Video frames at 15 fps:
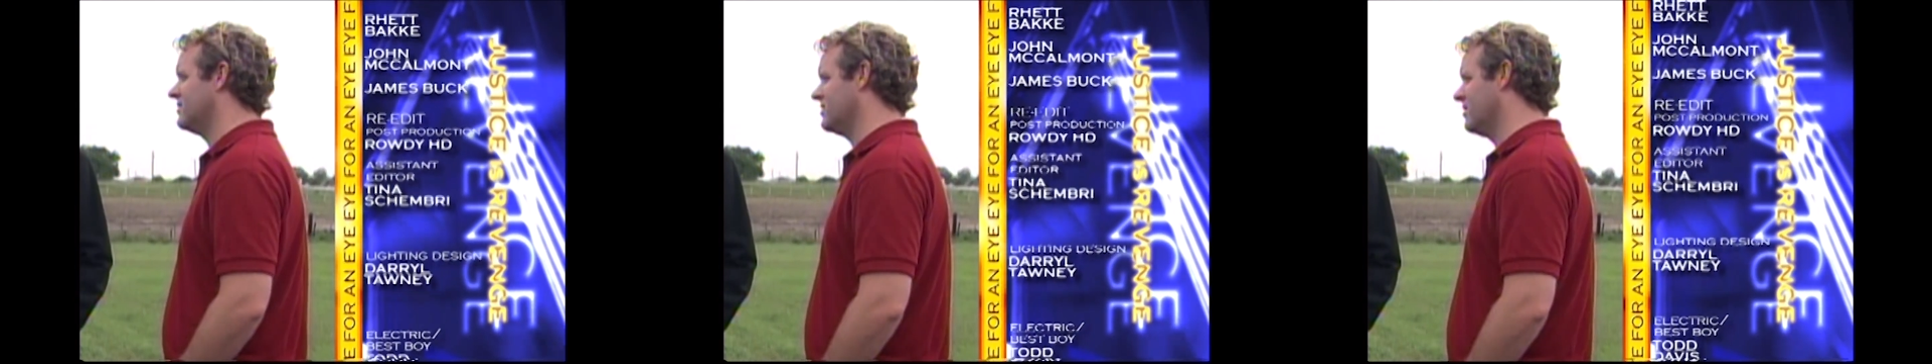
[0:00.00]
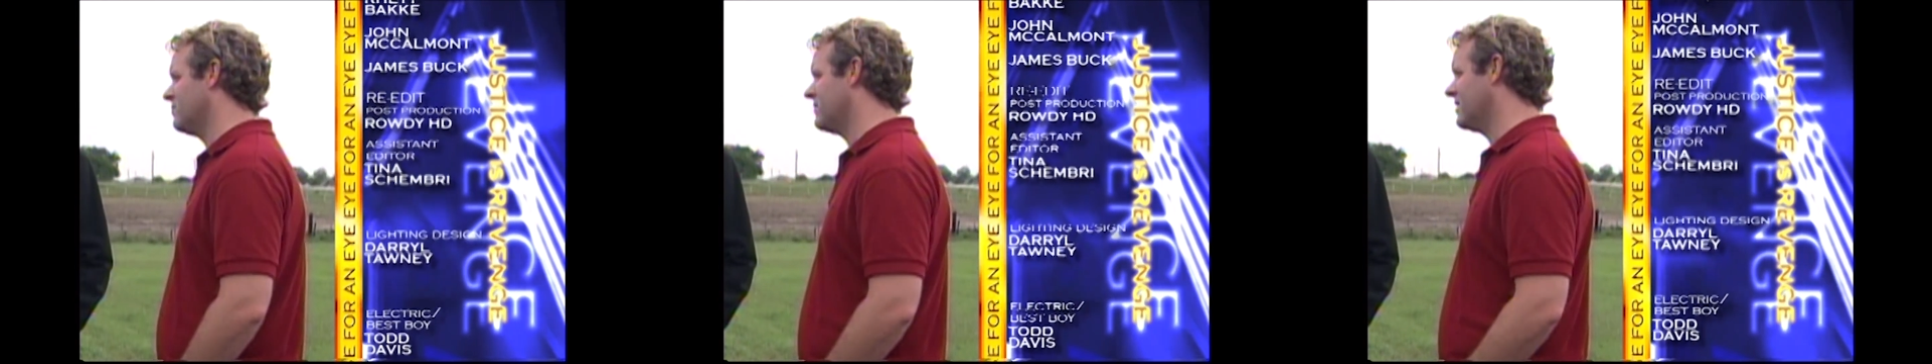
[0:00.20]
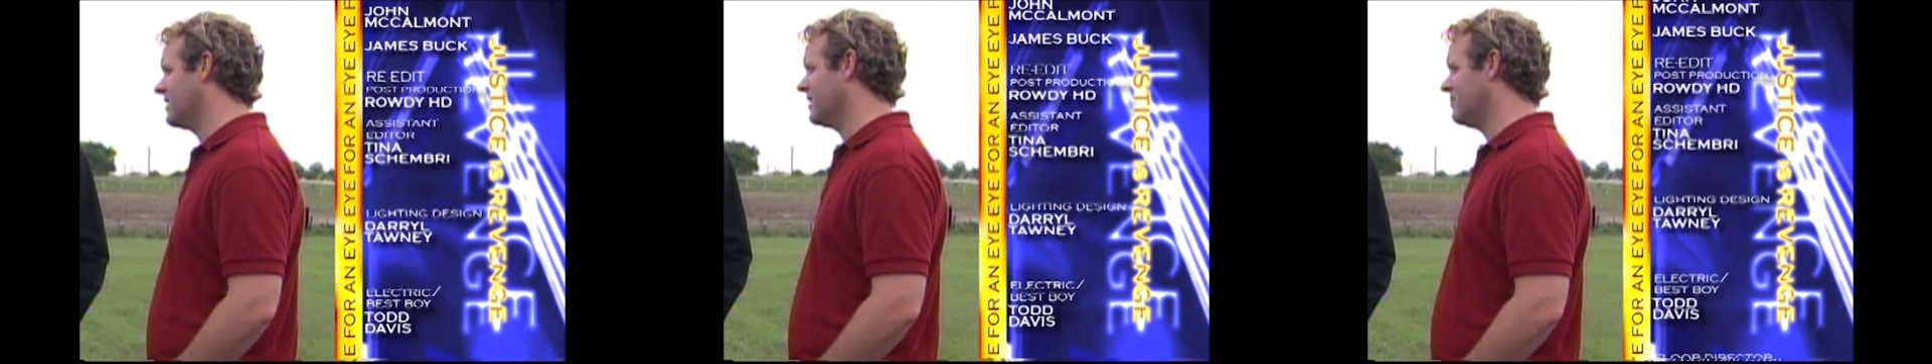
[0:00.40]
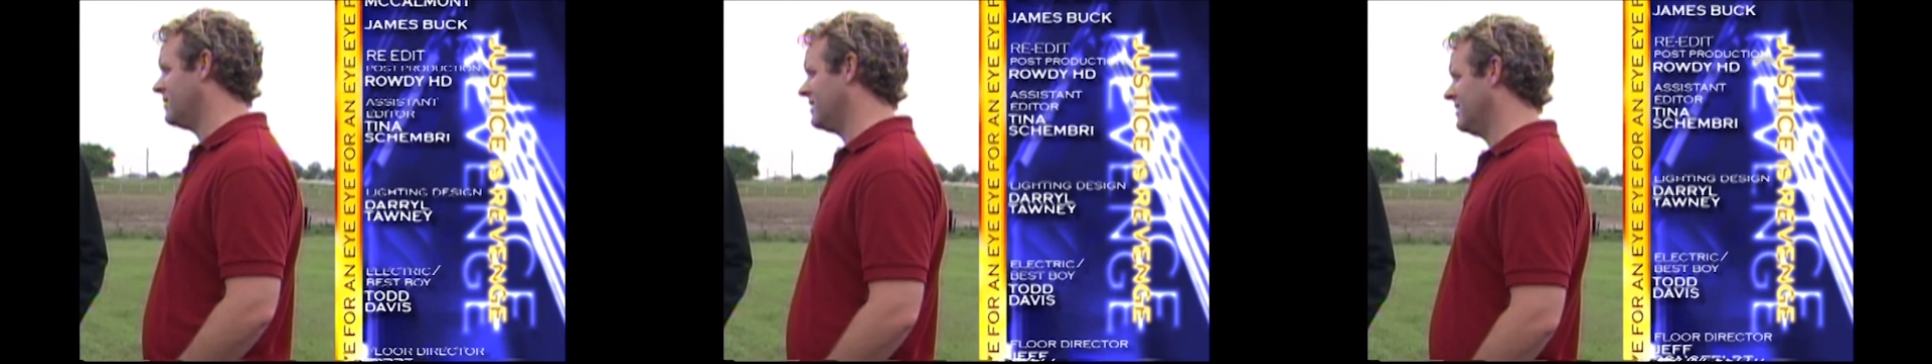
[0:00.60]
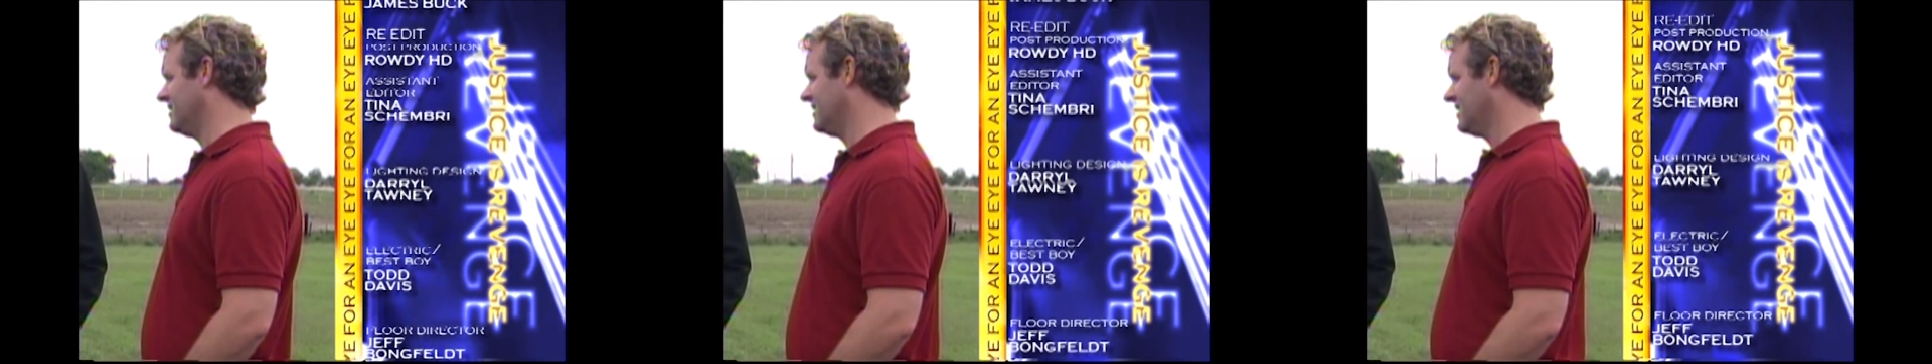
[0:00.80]
something. I mean,
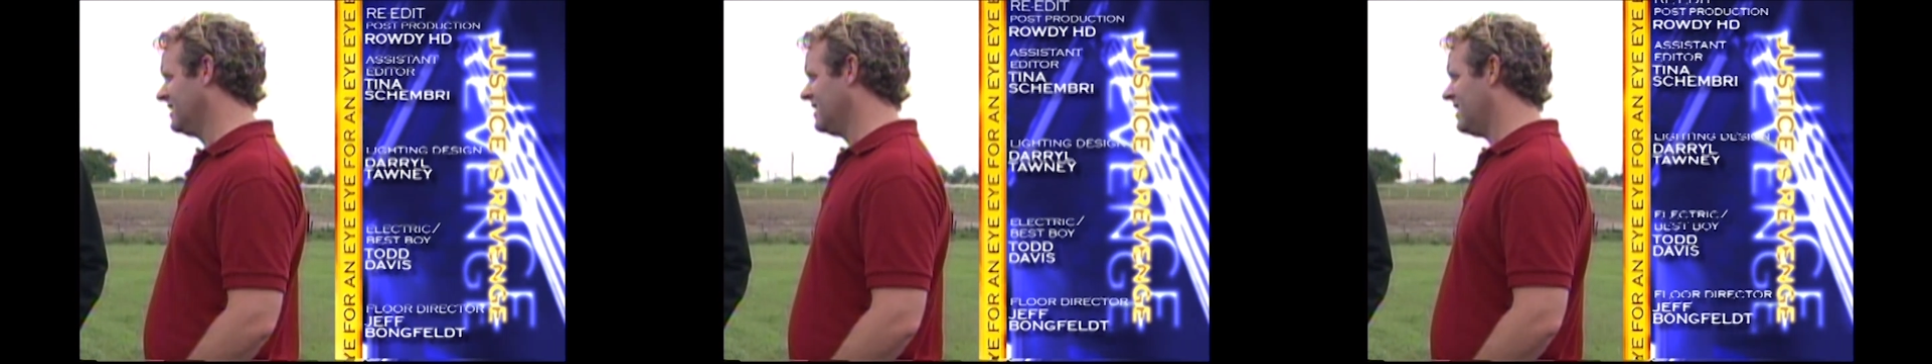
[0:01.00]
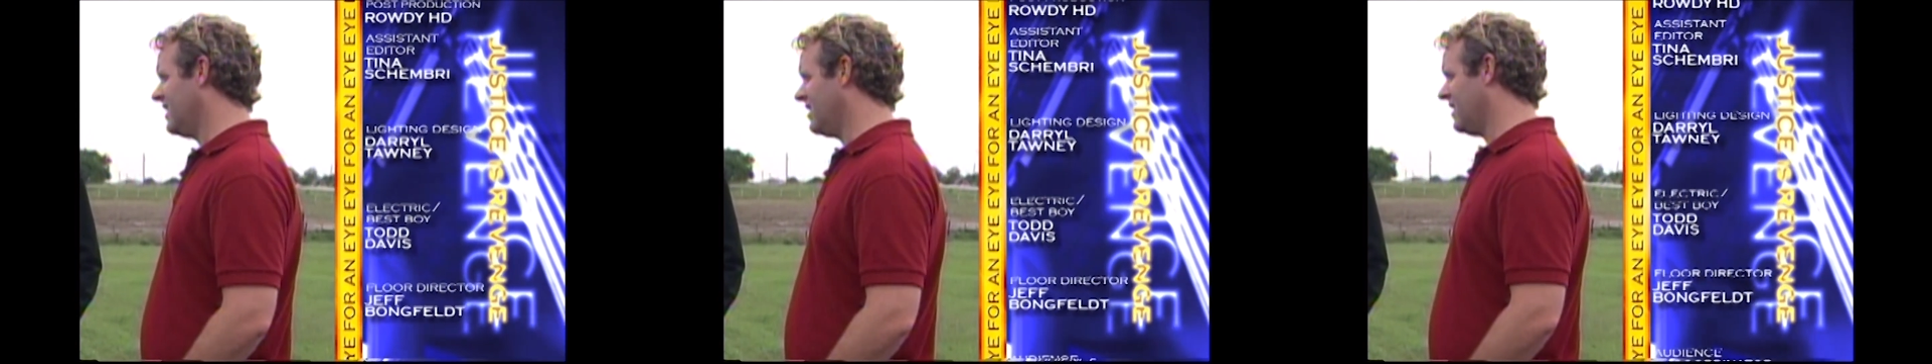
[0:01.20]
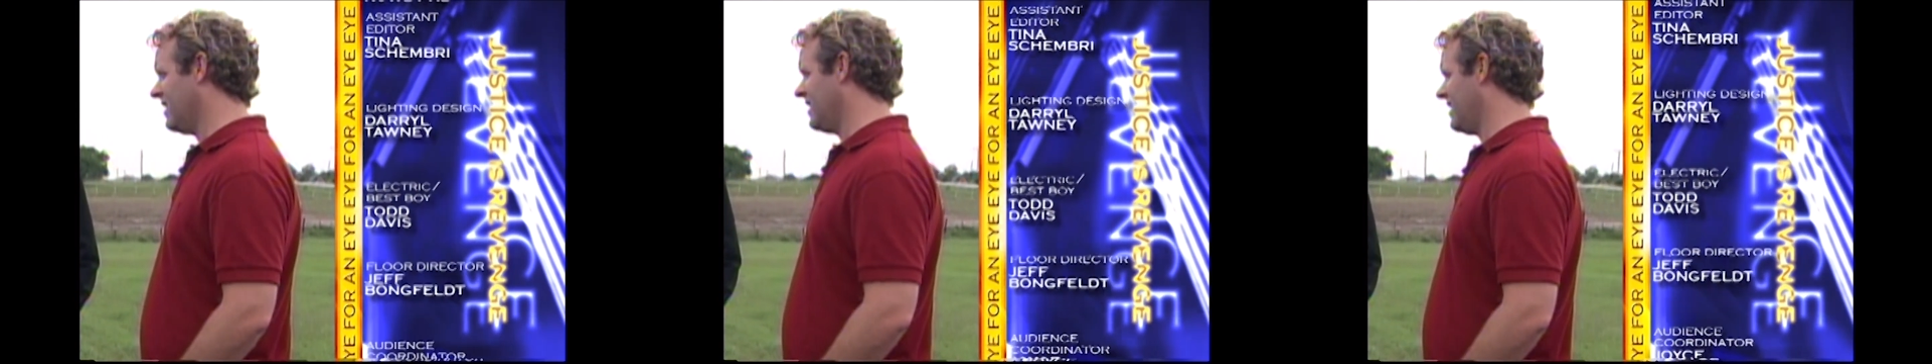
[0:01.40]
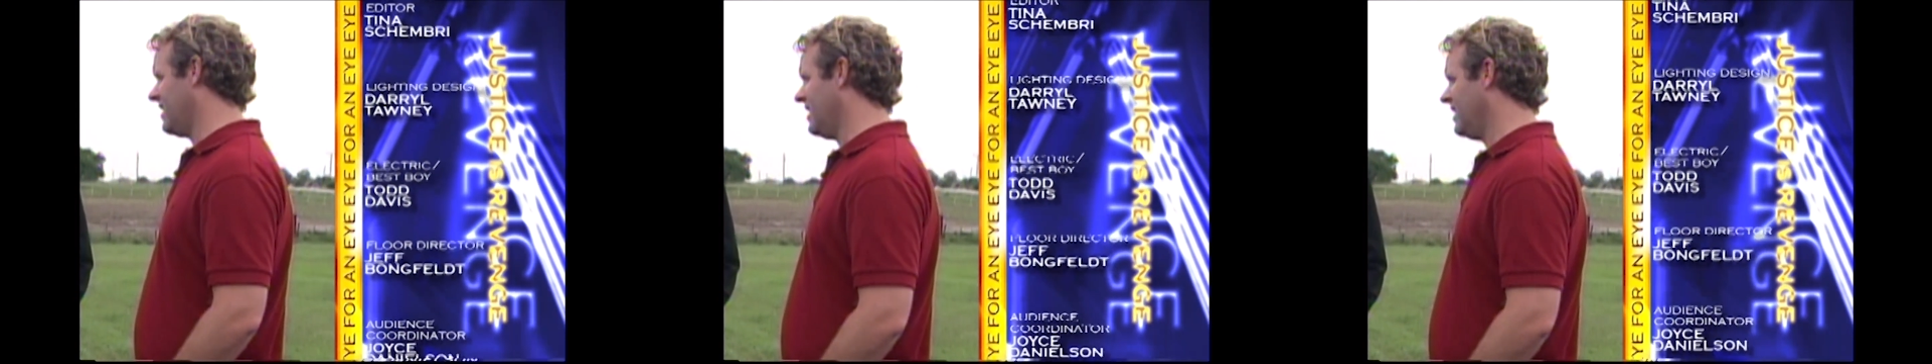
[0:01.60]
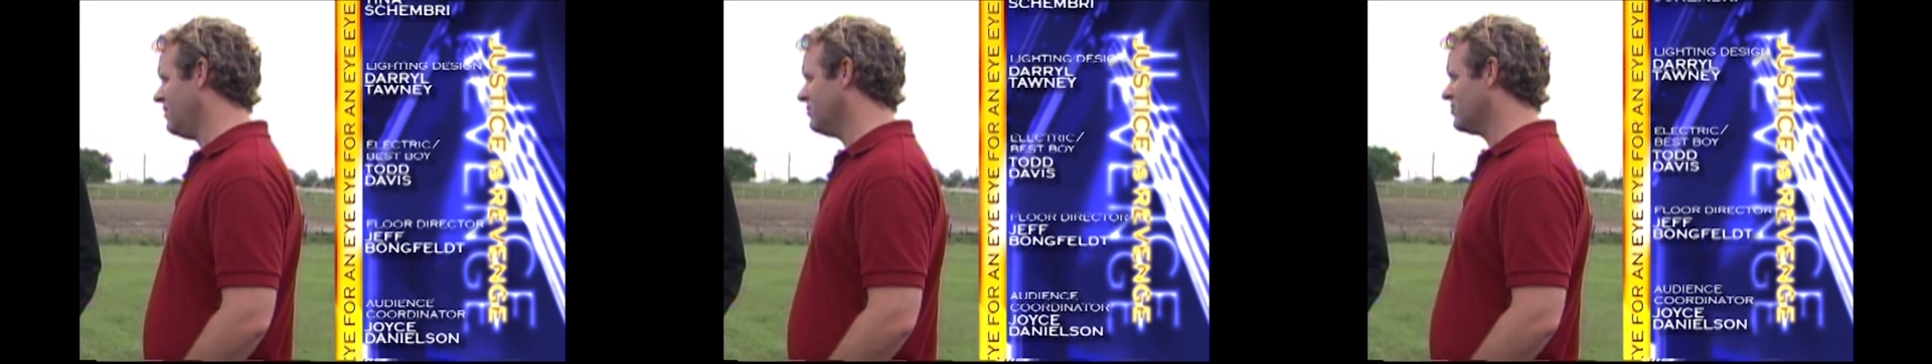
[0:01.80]

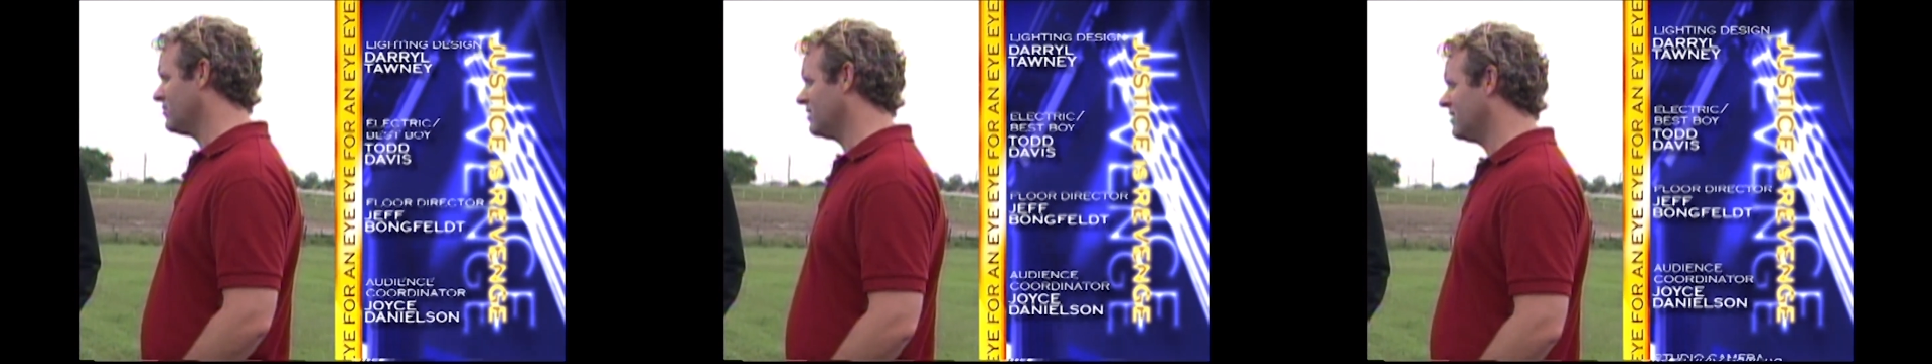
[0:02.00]
he was really